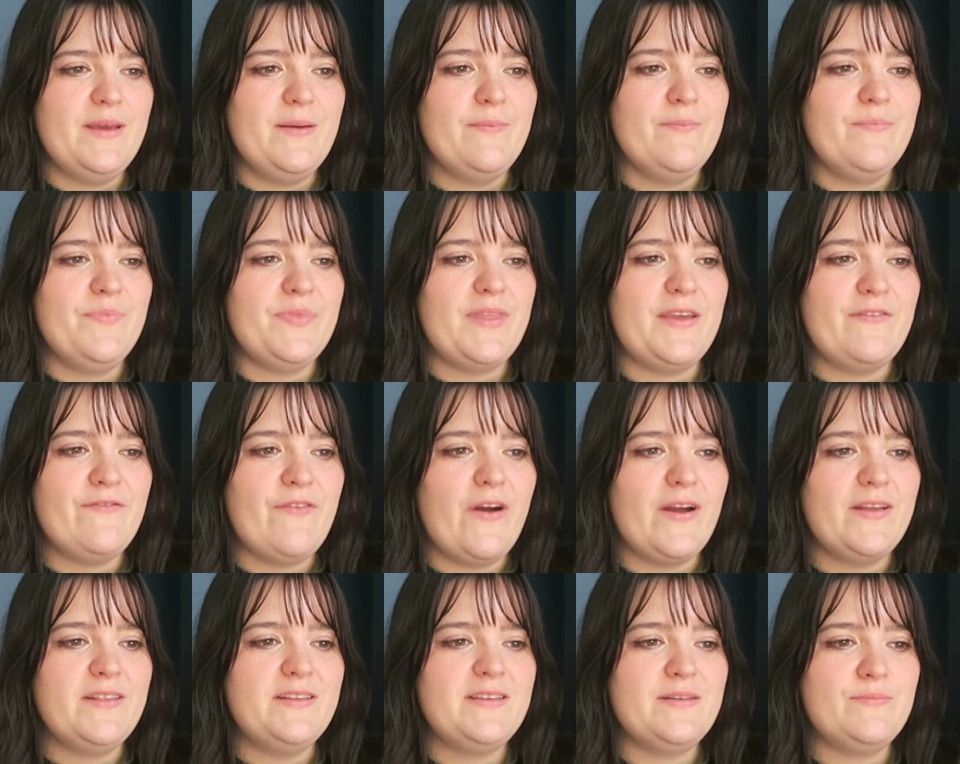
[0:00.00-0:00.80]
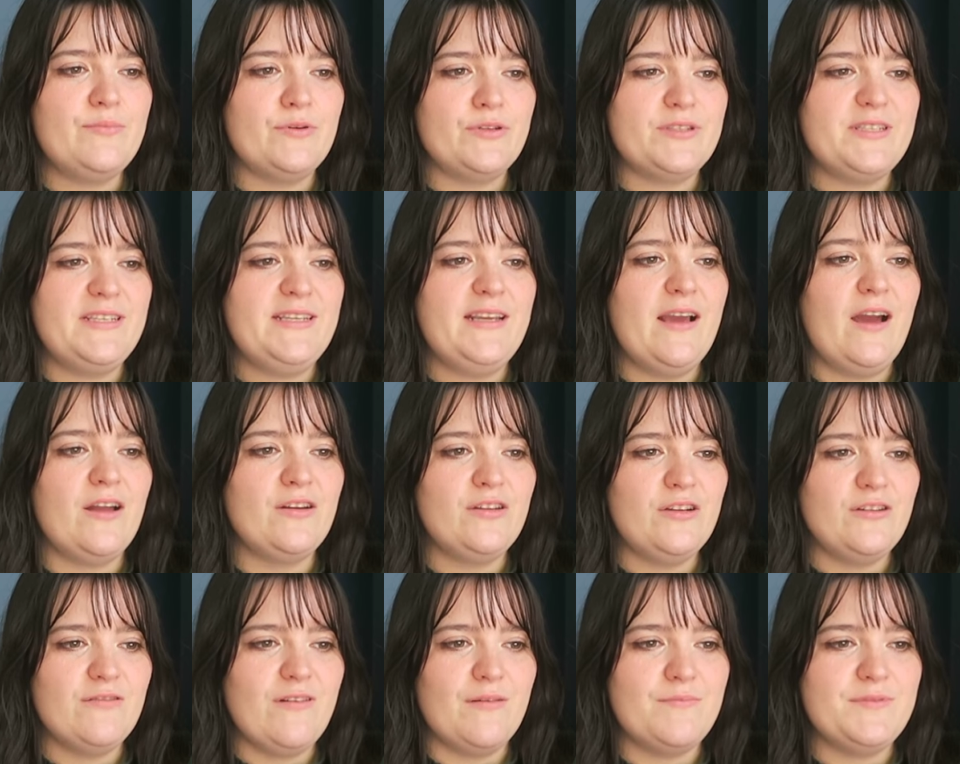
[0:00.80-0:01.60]
him, they find the body
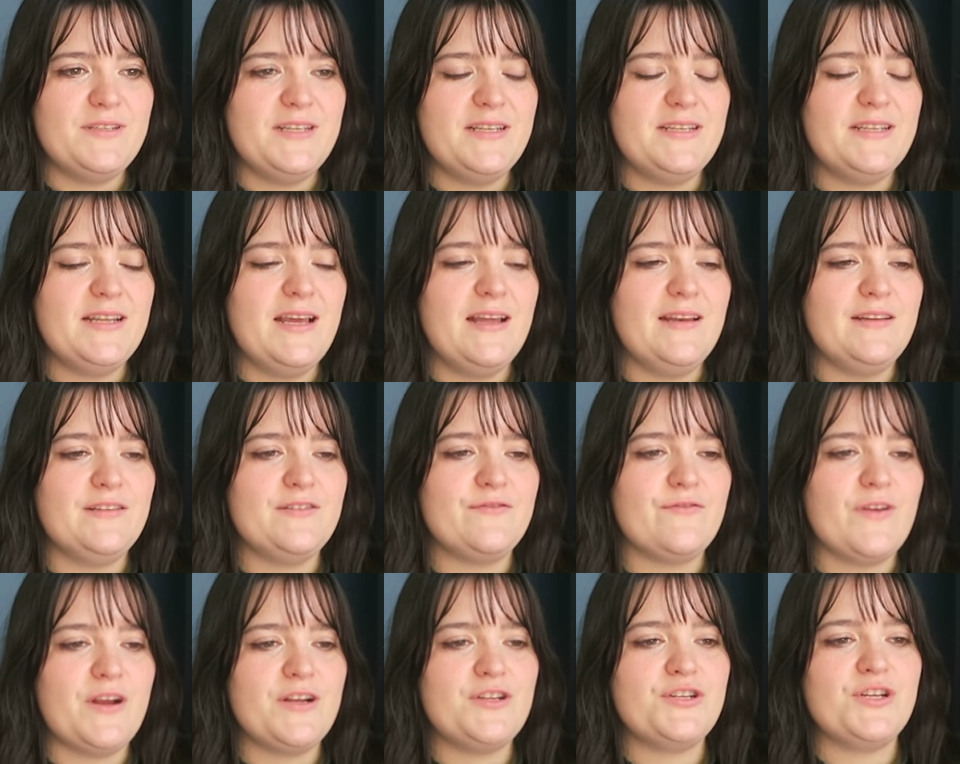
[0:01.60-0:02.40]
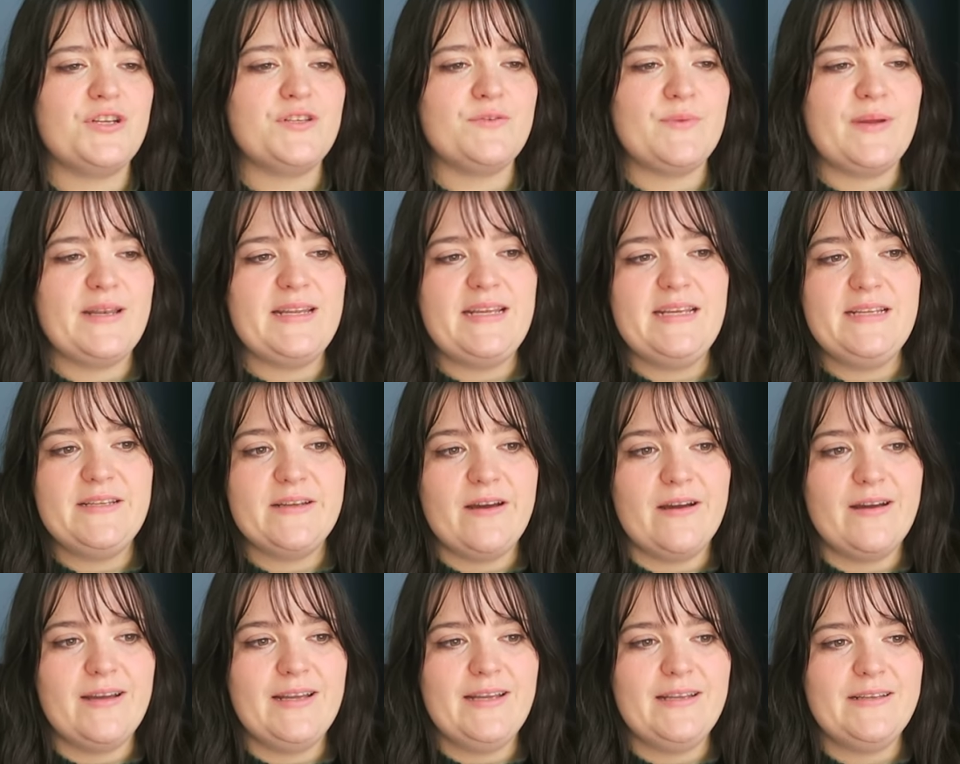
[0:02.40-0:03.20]
uncorrupted and as fresh as when he
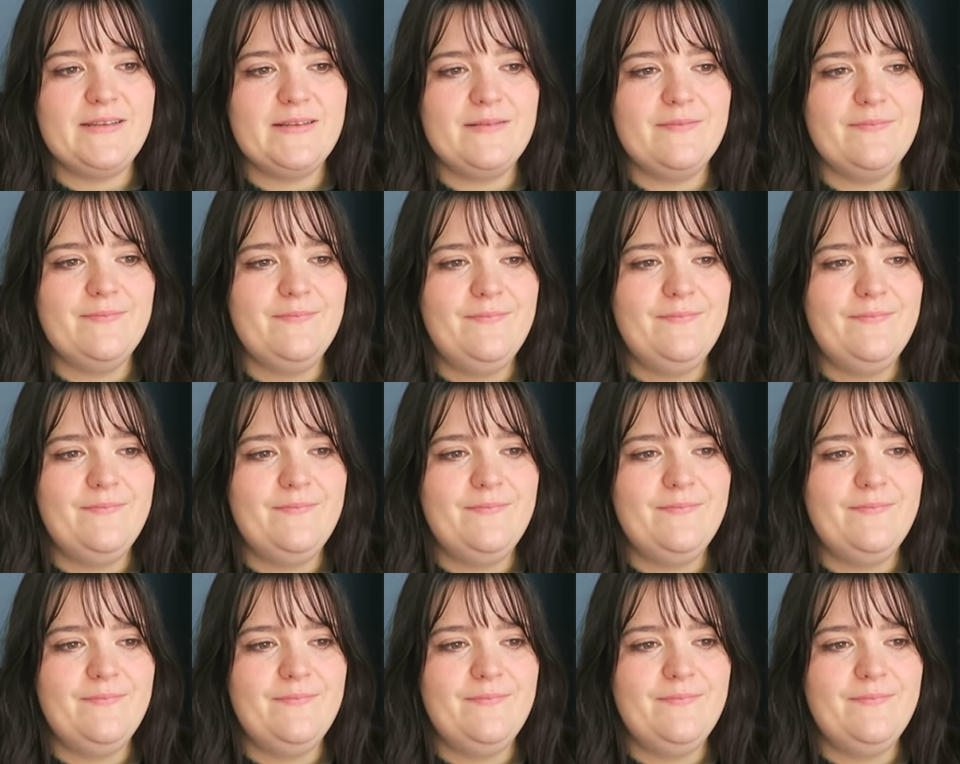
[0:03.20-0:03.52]
died.